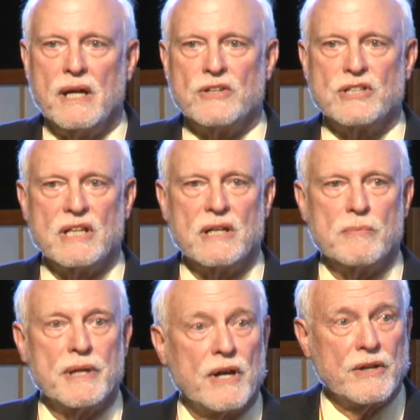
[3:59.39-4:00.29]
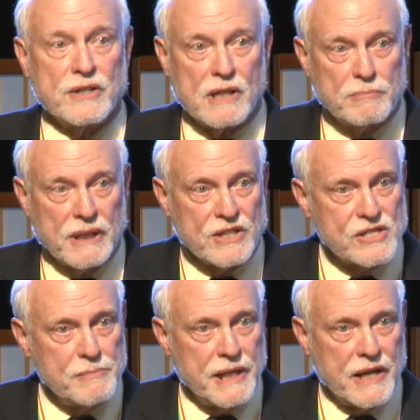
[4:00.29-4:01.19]
She went to complete
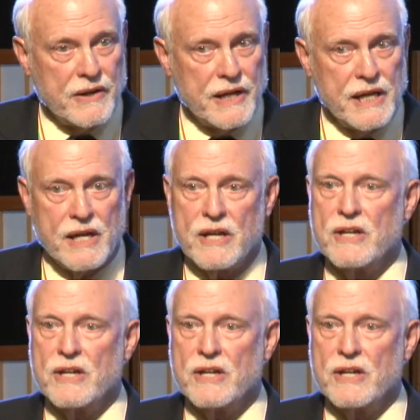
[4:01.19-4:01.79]
seminary.